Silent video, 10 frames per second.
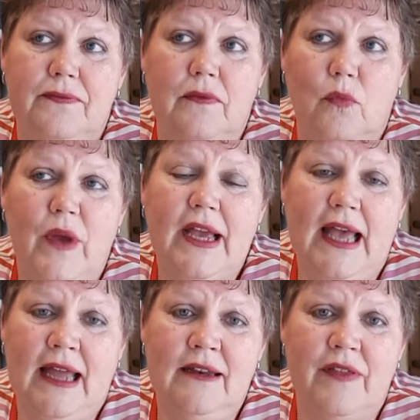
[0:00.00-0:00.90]

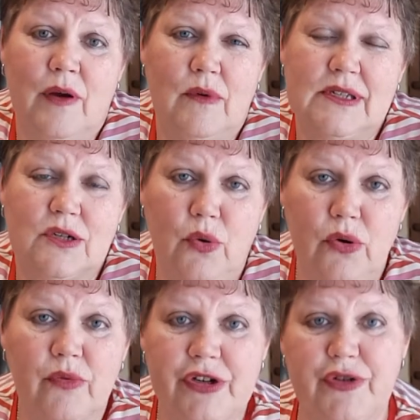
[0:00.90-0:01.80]
weekend there was a
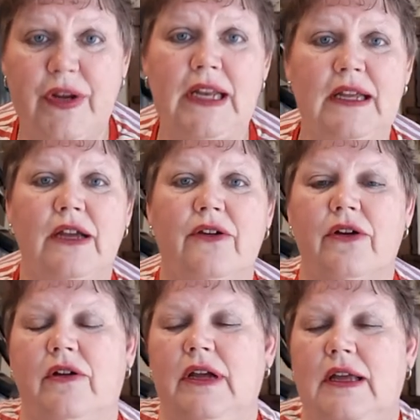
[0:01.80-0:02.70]
quilt retreat
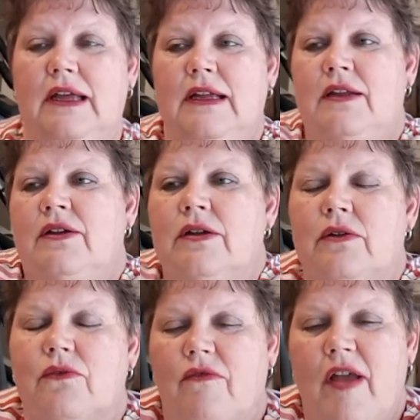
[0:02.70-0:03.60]
here in
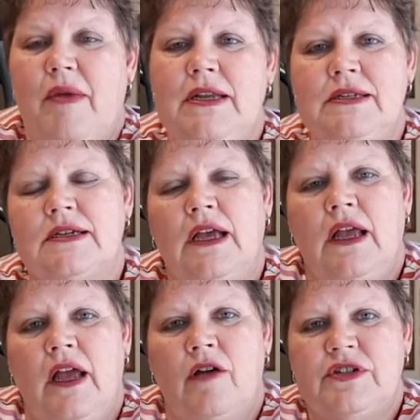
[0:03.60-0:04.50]
Raymond.
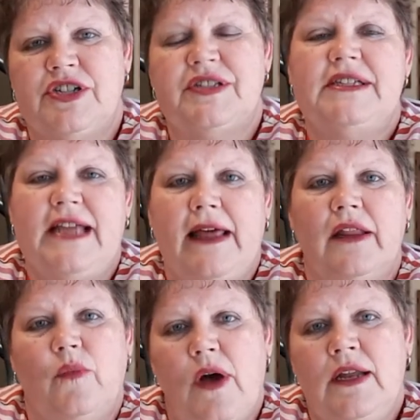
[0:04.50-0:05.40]
It was just a
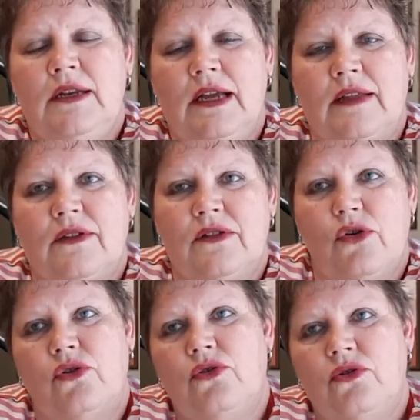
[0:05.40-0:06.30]
daily one at the
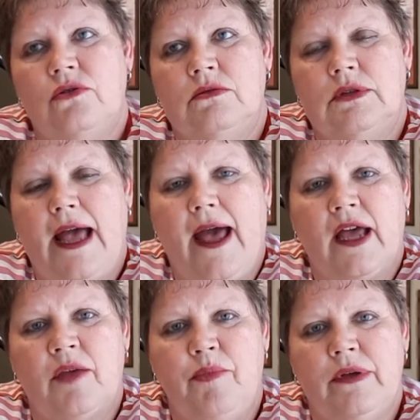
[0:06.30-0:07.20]
local
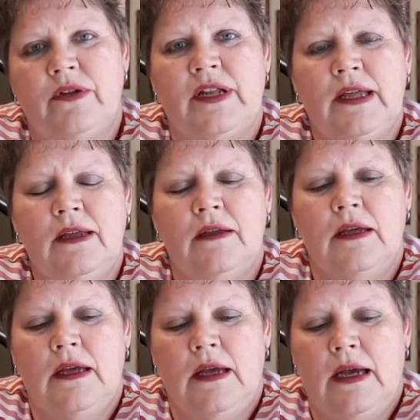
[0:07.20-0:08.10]
ag building.
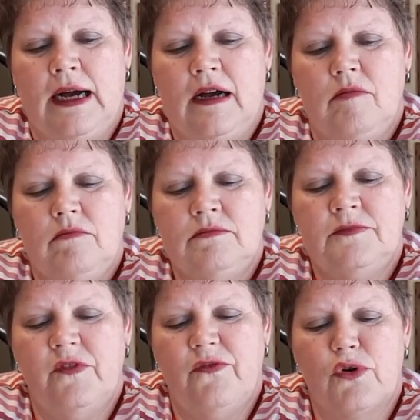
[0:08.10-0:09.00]
Um,
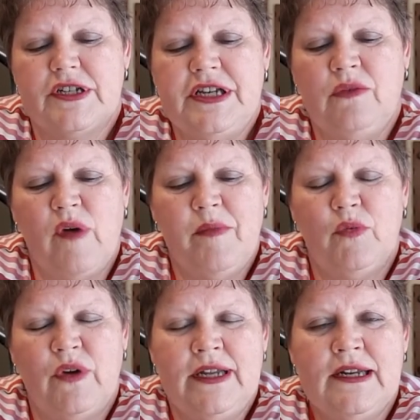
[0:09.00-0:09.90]
fourteen women
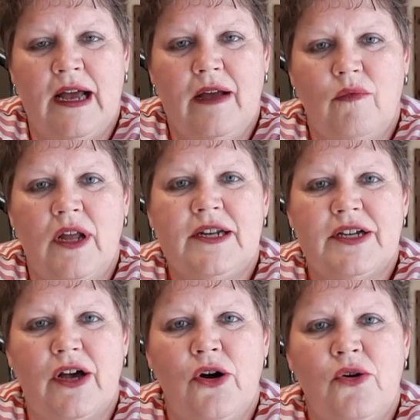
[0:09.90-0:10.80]
went. I wanted to
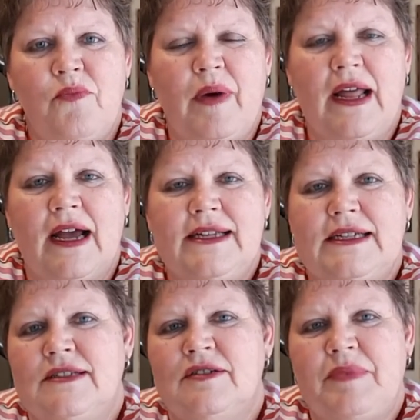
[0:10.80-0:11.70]
go, but I
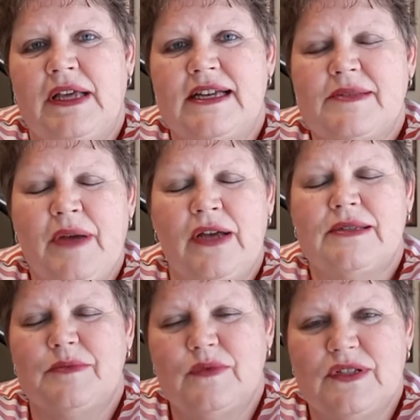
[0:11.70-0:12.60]
didn't because my
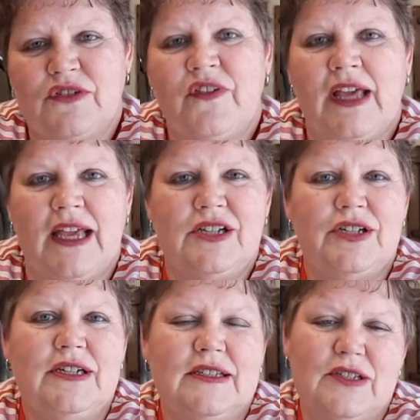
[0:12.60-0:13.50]
husband was on
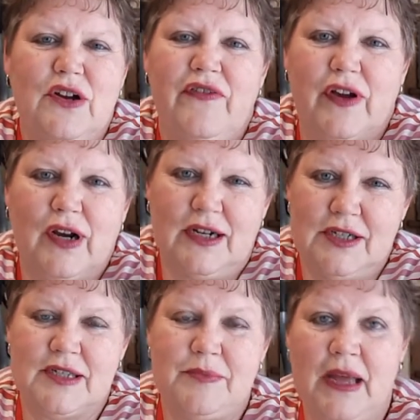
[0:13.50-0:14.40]
vacation, and so I figured I
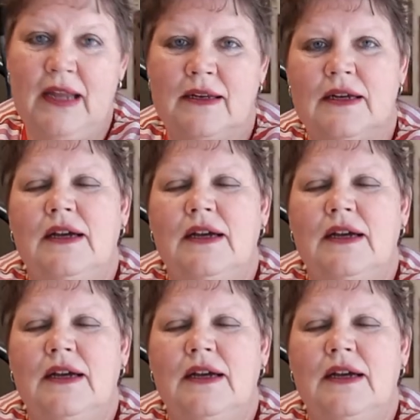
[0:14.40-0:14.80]
should spend